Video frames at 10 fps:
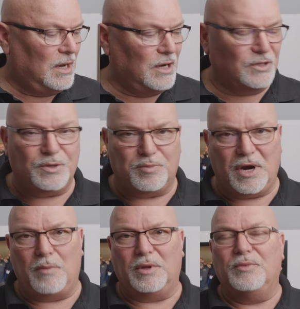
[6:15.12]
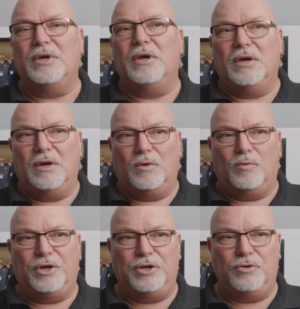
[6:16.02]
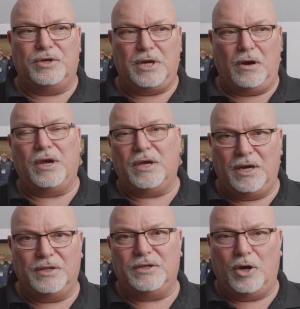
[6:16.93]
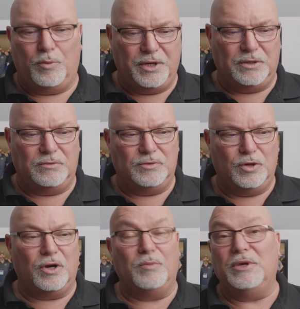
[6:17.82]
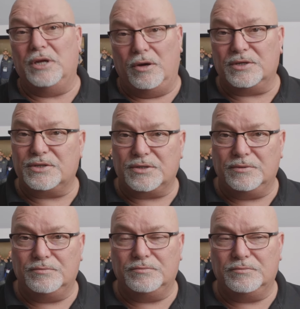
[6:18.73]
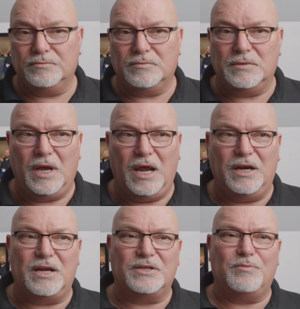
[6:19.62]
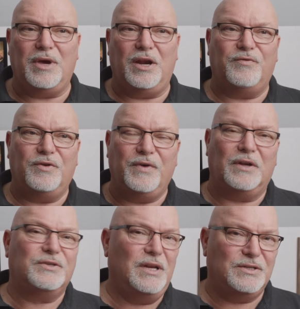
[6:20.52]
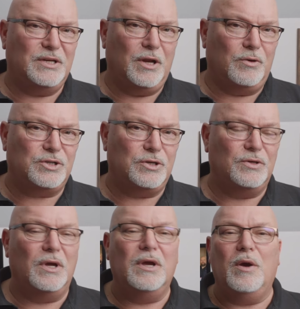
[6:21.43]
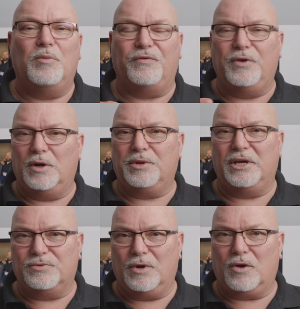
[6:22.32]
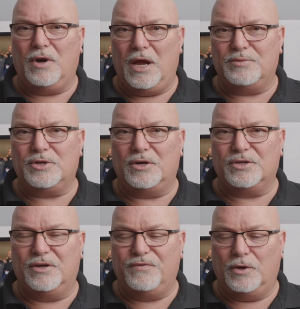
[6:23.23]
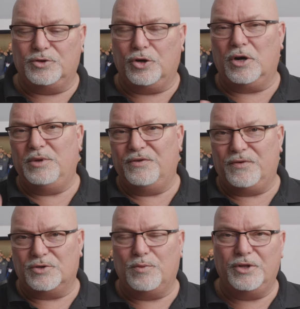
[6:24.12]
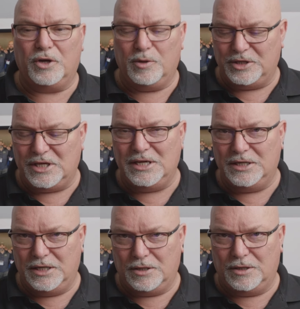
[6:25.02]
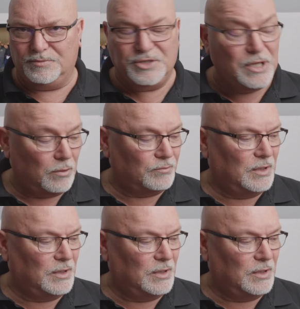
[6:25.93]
here's the problem. When you carry a gun in the open, you're going to be noticed. And it doesn't matter if your fellow citizen notices you, but if you're in a place where a crime starts to unfold, you're going to be the first one they're going to be keying in on. So,